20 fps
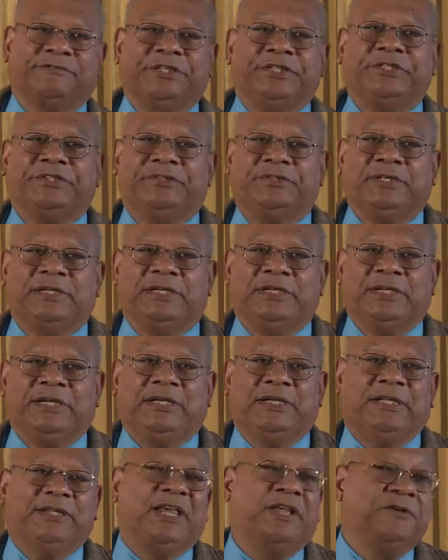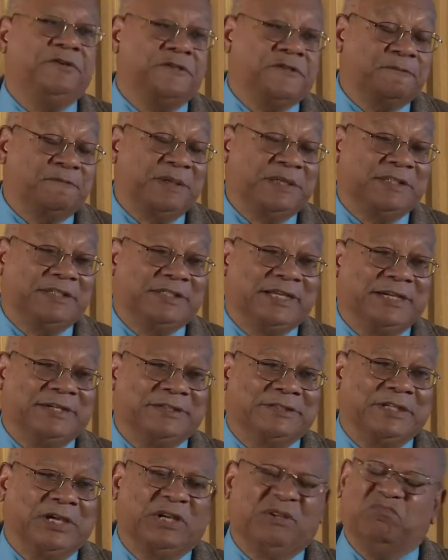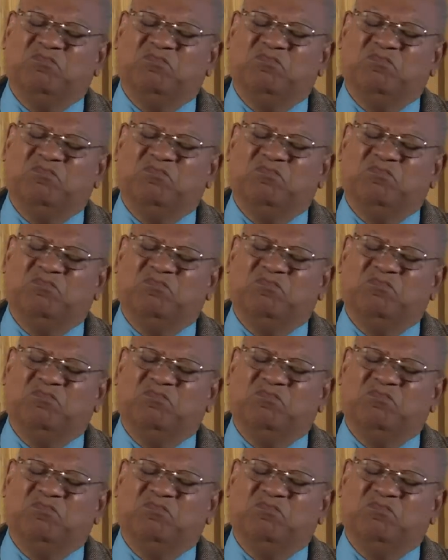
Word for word: ritual and then you spit it out.